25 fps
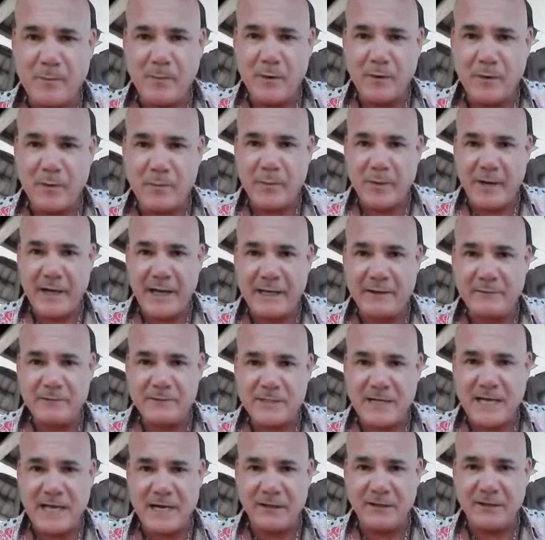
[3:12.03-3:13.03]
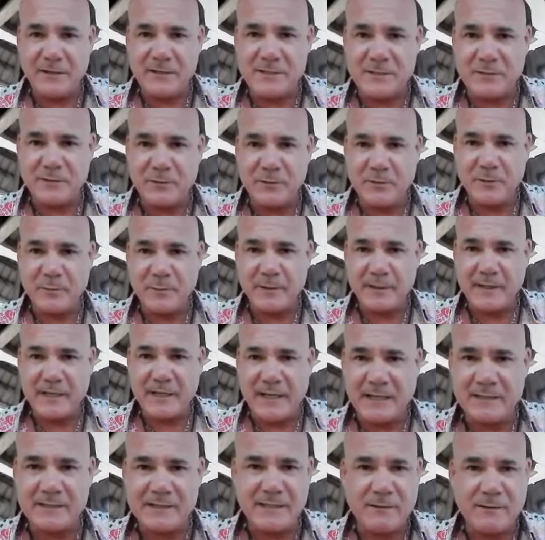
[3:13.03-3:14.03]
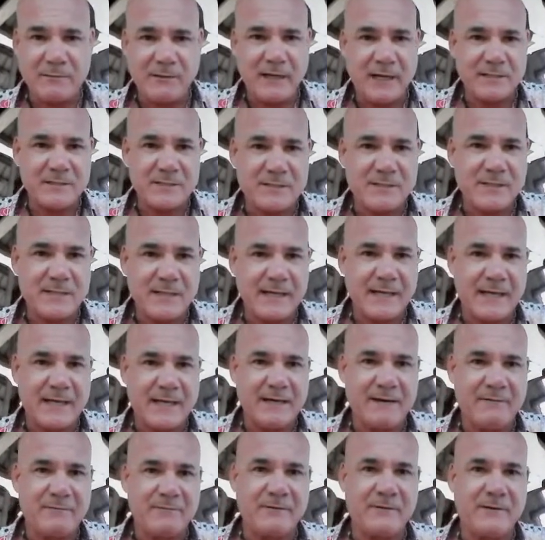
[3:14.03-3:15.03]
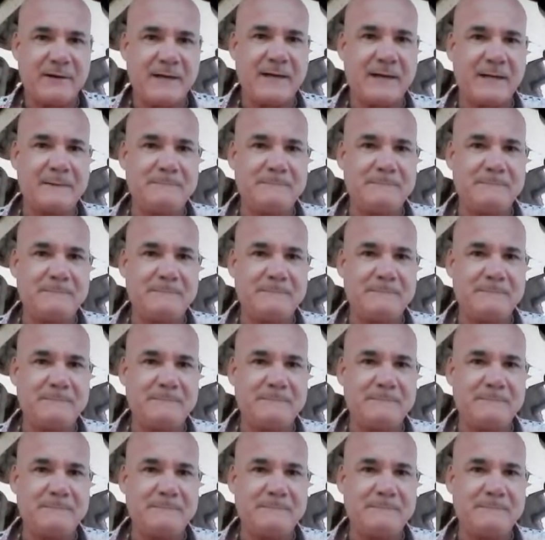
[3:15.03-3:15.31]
motorbike, which kind of looks cool, but I'll tell you what, I'll just like cover